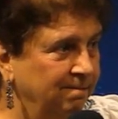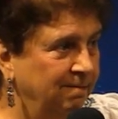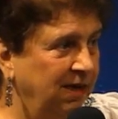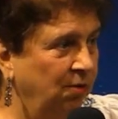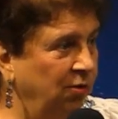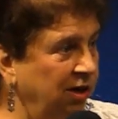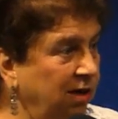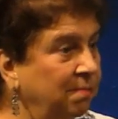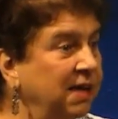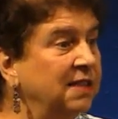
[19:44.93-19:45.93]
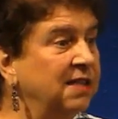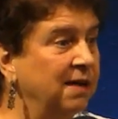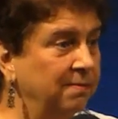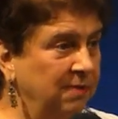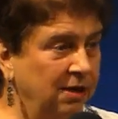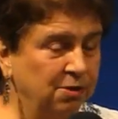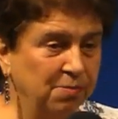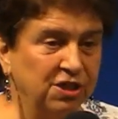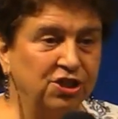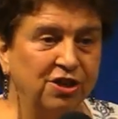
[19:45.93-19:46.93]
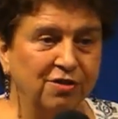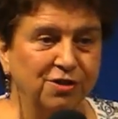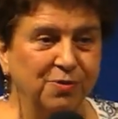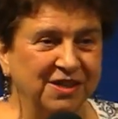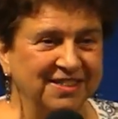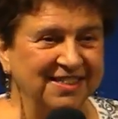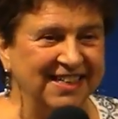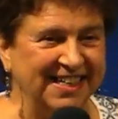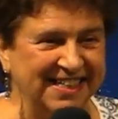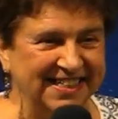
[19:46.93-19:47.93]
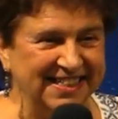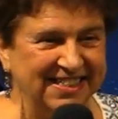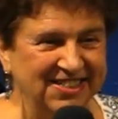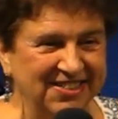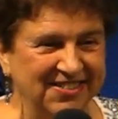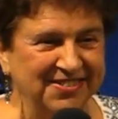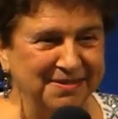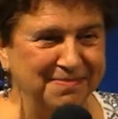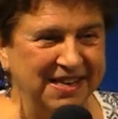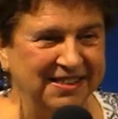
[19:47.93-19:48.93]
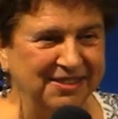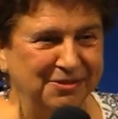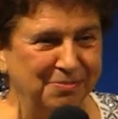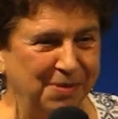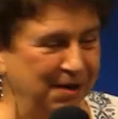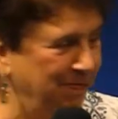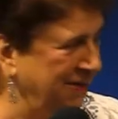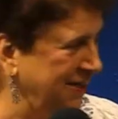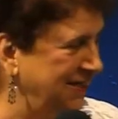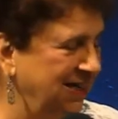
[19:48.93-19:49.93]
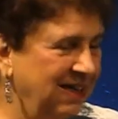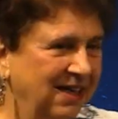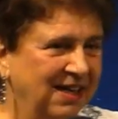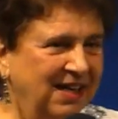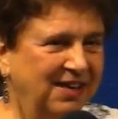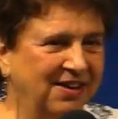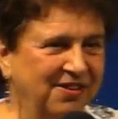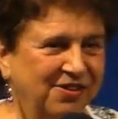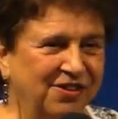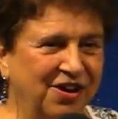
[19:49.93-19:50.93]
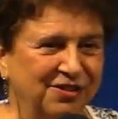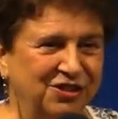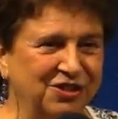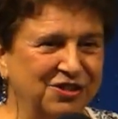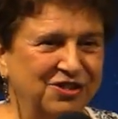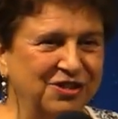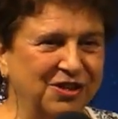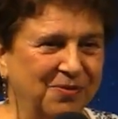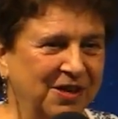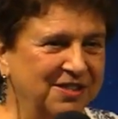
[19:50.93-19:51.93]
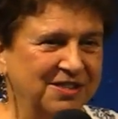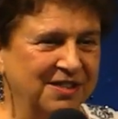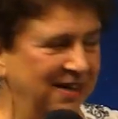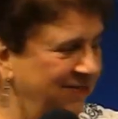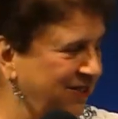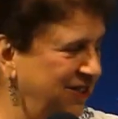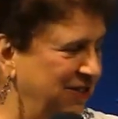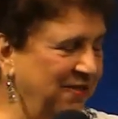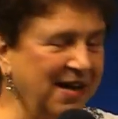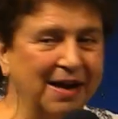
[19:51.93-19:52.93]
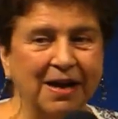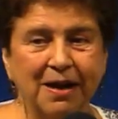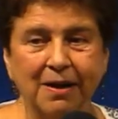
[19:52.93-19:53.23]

And we're going to meet them. As missionaries, we delight in this, you know, to meet the new people and other cultures. You know, we just love to do that.